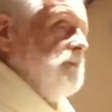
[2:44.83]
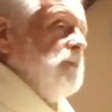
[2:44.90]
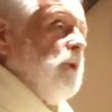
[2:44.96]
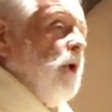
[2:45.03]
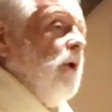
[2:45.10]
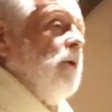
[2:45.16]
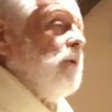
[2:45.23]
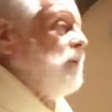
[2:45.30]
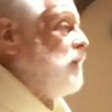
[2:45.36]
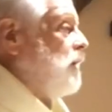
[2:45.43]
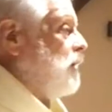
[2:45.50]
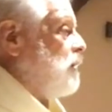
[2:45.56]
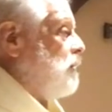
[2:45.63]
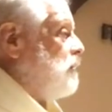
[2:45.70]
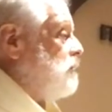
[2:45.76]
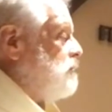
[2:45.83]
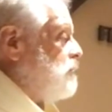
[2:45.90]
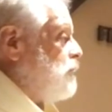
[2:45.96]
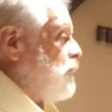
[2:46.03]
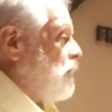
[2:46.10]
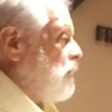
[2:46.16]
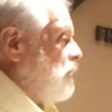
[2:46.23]
no little
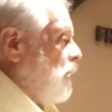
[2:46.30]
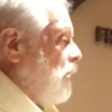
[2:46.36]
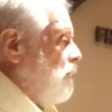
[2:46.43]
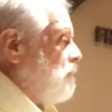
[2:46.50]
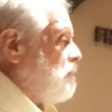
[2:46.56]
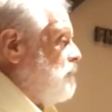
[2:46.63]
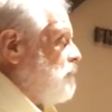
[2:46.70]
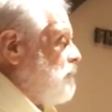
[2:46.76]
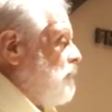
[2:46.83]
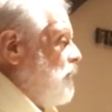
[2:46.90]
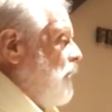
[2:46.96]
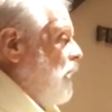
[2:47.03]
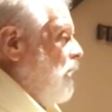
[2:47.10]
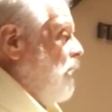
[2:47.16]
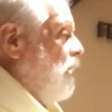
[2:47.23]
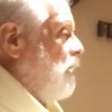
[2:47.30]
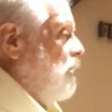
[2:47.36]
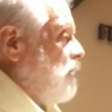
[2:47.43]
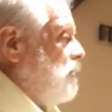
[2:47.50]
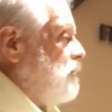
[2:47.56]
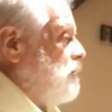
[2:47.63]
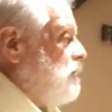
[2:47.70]
journey
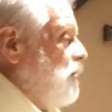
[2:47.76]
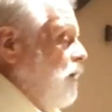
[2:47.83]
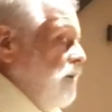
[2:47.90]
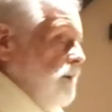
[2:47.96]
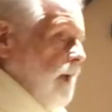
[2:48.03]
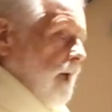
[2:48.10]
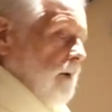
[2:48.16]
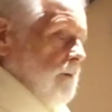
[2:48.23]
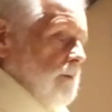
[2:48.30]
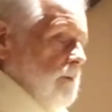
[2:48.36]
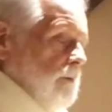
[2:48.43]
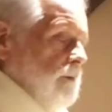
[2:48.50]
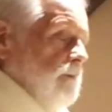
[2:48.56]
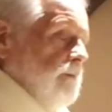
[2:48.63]
uh, to go down to